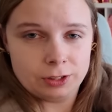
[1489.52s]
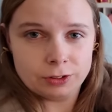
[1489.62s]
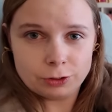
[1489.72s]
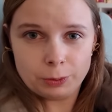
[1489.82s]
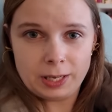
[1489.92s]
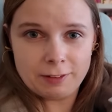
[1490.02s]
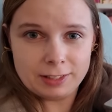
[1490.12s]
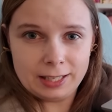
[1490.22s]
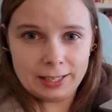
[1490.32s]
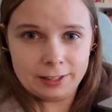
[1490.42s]
So we have
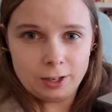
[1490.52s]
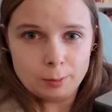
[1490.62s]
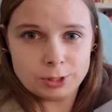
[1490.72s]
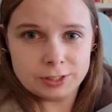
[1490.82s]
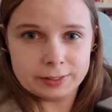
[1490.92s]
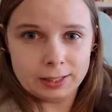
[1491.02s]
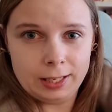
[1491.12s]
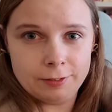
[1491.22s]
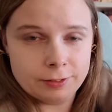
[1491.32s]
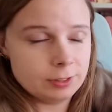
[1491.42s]
9 options
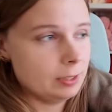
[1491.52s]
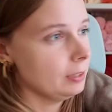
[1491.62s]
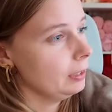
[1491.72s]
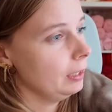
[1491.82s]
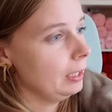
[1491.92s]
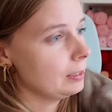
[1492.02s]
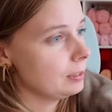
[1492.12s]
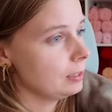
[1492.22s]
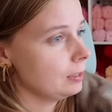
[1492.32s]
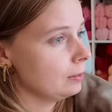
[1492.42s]
left.
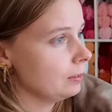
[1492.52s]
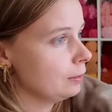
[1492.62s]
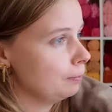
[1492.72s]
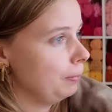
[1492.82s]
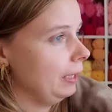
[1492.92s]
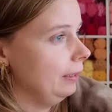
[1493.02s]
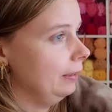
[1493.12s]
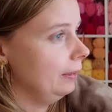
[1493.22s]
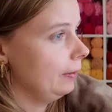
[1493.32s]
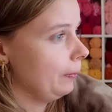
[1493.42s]
Let's spin.